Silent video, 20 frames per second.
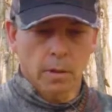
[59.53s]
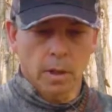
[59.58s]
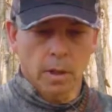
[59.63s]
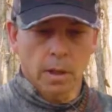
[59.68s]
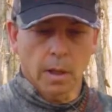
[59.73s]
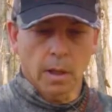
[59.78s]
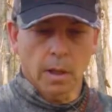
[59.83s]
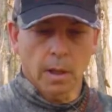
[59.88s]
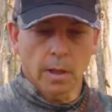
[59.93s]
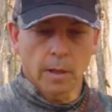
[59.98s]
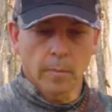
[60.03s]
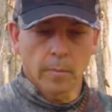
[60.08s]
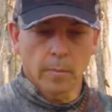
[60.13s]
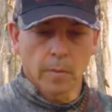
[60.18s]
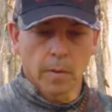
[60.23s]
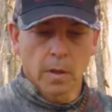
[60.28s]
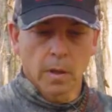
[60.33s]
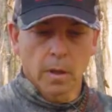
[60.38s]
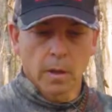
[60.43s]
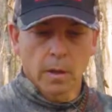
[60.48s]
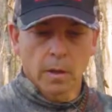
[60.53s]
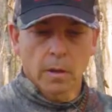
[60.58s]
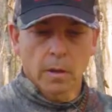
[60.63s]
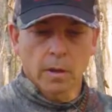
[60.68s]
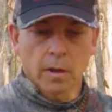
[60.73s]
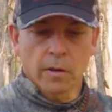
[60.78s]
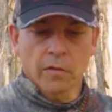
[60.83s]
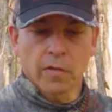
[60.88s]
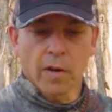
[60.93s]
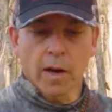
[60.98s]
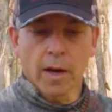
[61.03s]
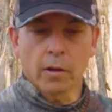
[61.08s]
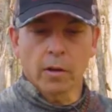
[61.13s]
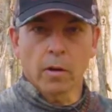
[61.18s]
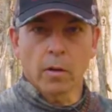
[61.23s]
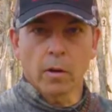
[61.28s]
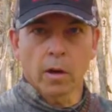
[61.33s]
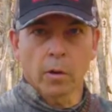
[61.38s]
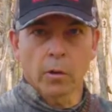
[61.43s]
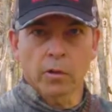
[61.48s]
You're going to find
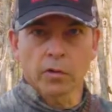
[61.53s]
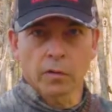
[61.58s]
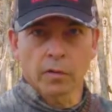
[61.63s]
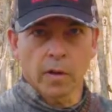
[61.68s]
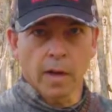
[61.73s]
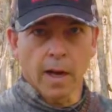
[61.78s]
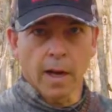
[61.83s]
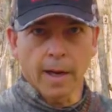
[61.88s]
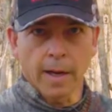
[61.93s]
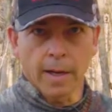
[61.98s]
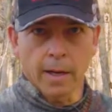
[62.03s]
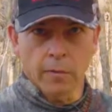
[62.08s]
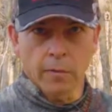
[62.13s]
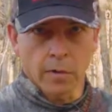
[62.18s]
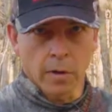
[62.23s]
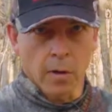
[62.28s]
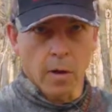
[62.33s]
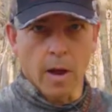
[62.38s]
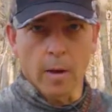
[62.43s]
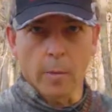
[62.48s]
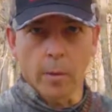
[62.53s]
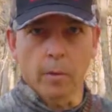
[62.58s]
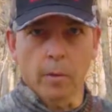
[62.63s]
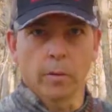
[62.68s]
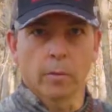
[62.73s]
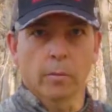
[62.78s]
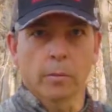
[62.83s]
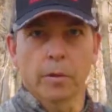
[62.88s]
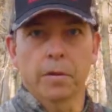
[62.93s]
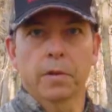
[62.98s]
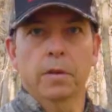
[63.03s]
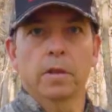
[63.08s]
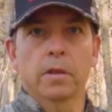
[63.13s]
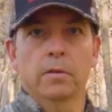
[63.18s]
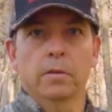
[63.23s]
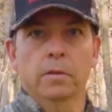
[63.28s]
your arrows fly phenomenal with these.